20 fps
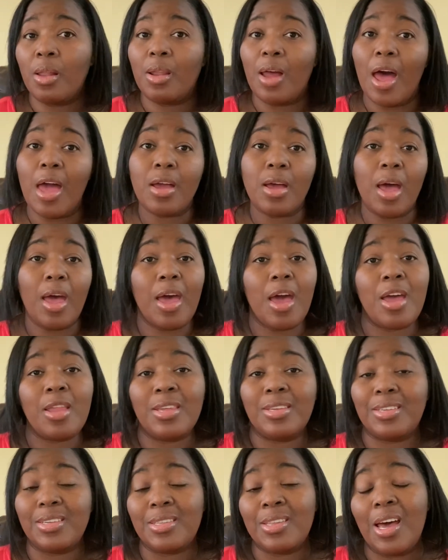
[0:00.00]
Like, hey,
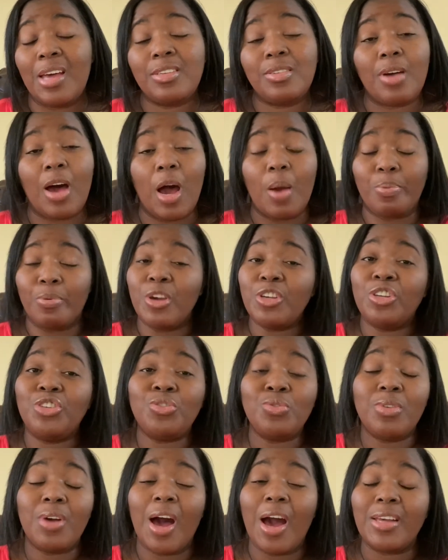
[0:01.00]
this is Ness. I appreciate
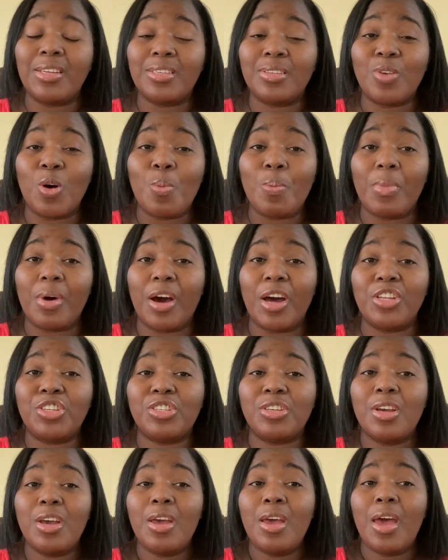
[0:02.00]
you guys so much.